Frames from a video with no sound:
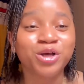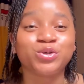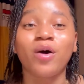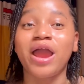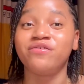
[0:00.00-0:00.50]

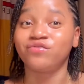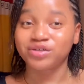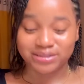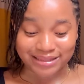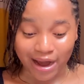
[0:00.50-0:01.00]
So I
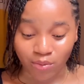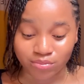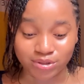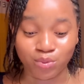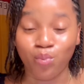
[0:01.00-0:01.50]
wrote
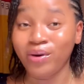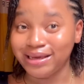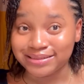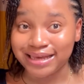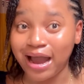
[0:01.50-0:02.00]
down the
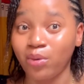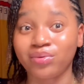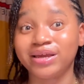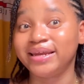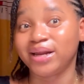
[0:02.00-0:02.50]
ways
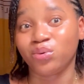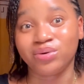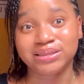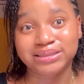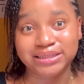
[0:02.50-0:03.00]
how
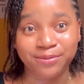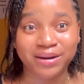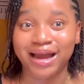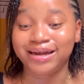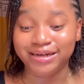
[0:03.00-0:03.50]
inadequate
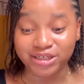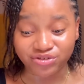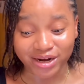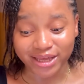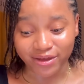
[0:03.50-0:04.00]
sleep can
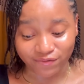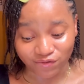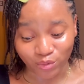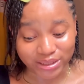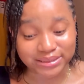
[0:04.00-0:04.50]
literally
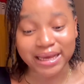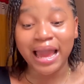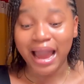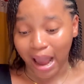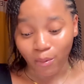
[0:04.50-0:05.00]
influence
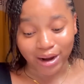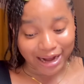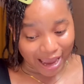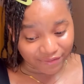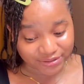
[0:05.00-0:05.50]
our
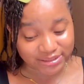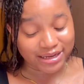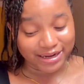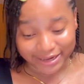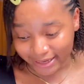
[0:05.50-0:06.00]
lives
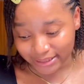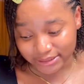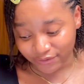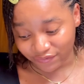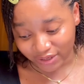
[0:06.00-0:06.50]

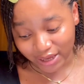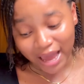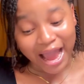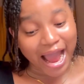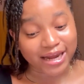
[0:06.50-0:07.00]
negatively.
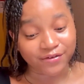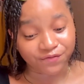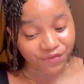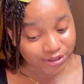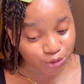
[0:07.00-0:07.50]
And the
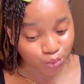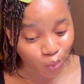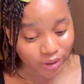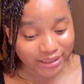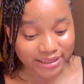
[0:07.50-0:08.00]
first
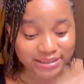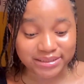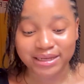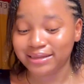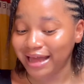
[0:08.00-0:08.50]
one
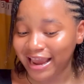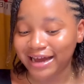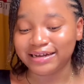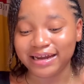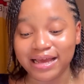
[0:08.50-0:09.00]
is
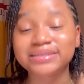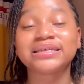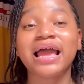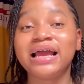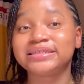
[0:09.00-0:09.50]

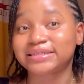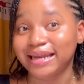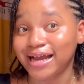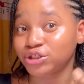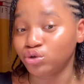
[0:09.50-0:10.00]
tiredness
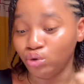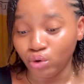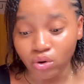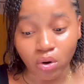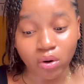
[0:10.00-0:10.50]
/
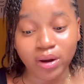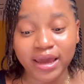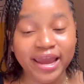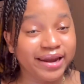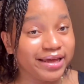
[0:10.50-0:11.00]

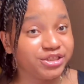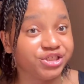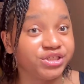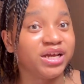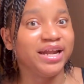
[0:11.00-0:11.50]
low
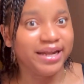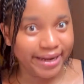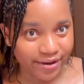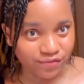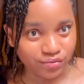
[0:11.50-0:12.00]
energy
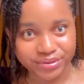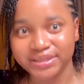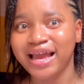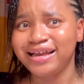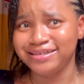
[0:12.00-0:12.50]

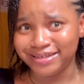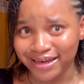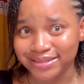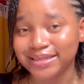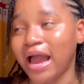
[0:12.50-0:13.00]
levels.
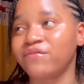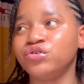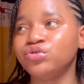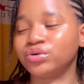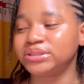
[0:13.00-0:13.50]
Yes, have
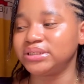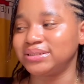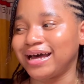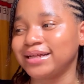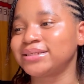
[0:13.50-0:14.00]
you
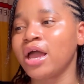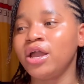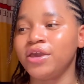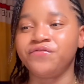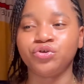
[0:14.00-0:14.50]
noticed that
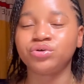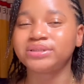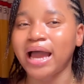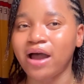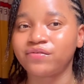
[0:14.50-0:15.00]
if you
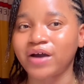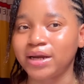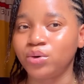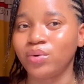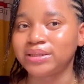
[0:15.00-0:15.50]
don't have
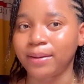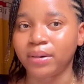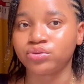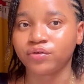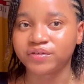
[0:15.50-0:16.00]
adequate
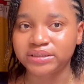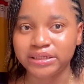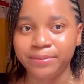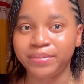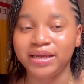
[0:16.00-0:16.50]
amount of
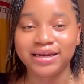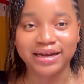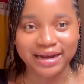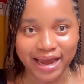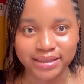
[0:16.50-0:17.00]
sleep in
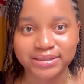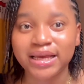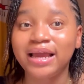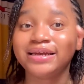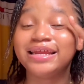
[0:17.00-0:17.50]
the night,
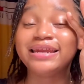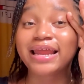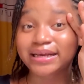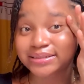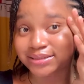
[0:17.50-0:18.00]
the
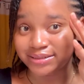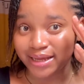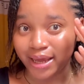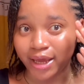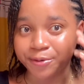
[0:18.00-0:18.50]
next
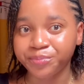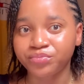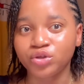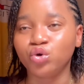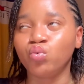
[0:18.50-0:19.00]
day
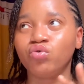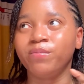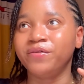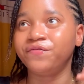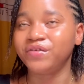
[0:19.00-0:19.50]
you
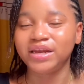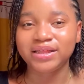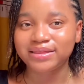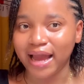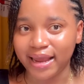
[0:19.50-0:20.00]
will be
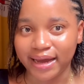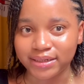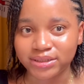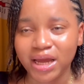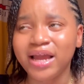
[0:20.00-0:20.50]
feeling
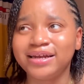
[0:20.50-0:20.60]
tired.